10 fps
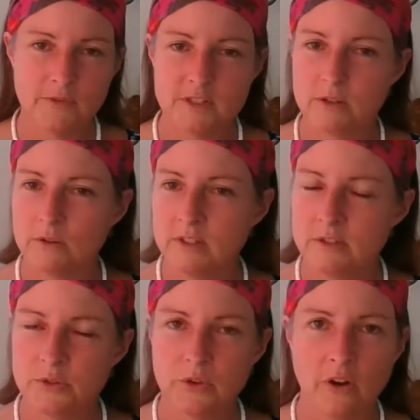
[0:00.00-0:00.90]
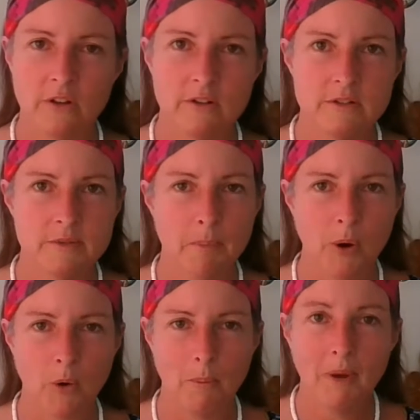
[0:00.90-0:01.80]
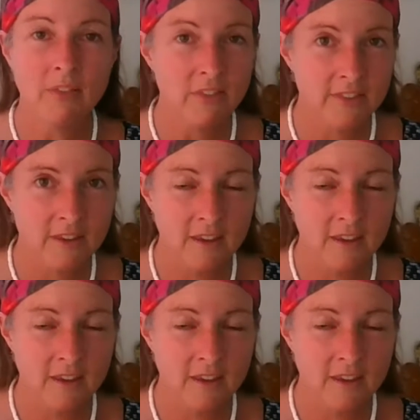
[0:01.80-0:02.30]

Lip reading: it's only $2 per month.